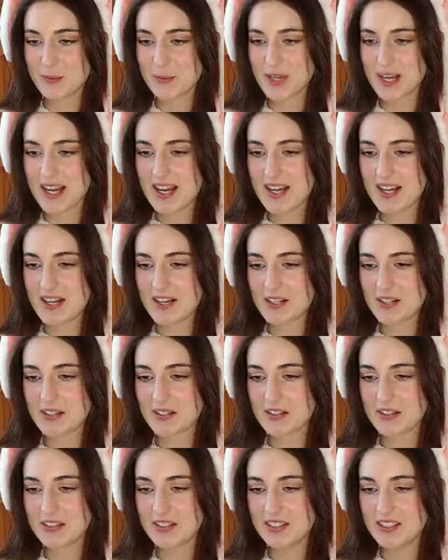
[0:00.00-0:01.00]

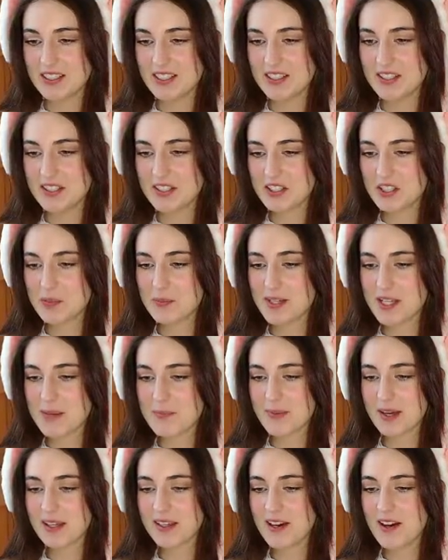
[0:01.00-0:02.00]
Wow. You could be a
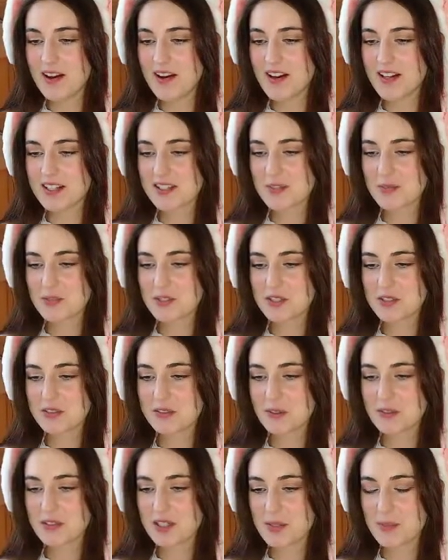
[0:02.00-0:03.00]
manga artist when you
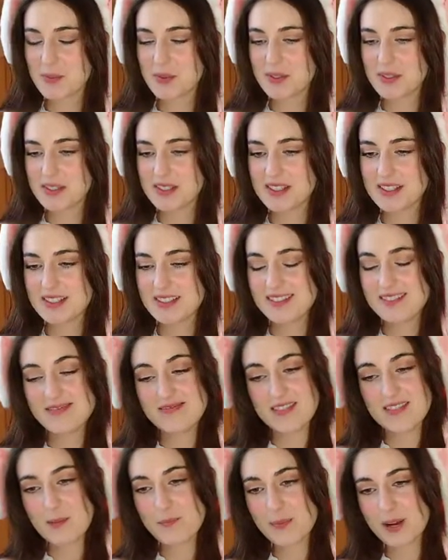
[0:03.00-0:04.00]
grow up
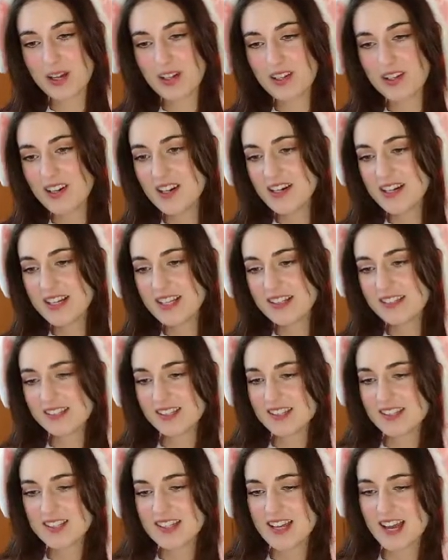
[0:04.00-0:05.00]
a manga
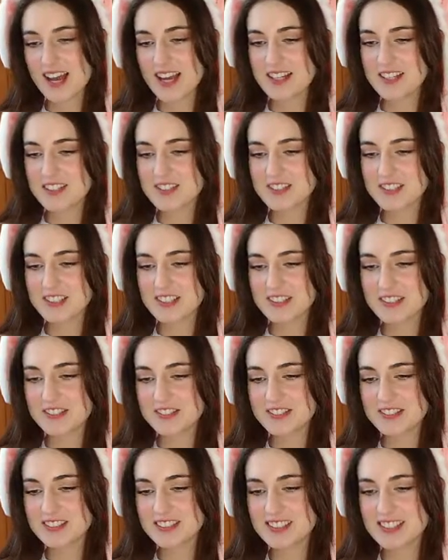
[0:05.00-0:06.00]
artist? I don't
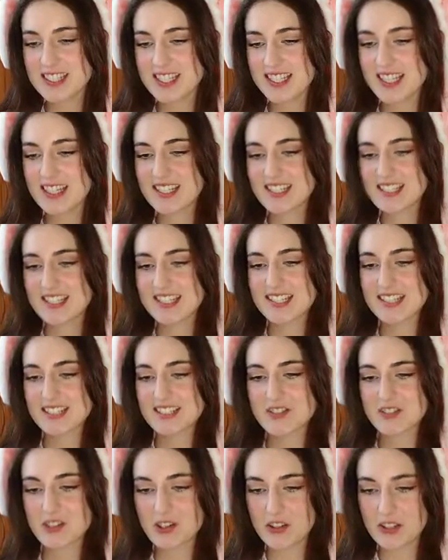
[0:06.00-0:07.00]
know. Sitting at a
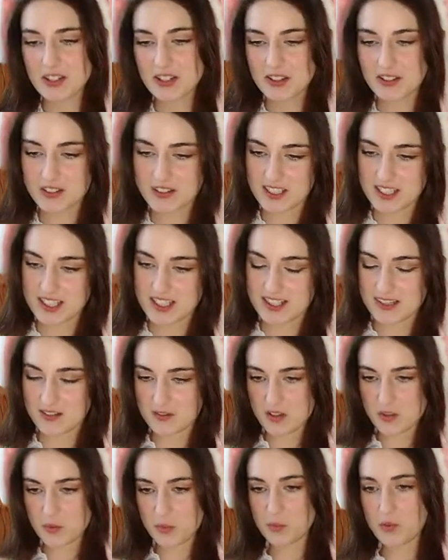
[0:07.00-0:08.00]
desk drawing all day
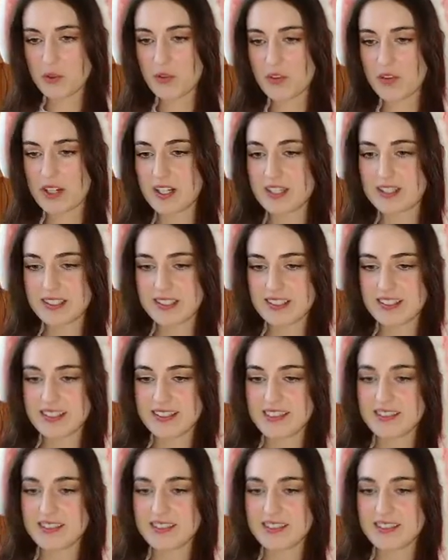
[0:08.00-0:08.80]
sounds boring.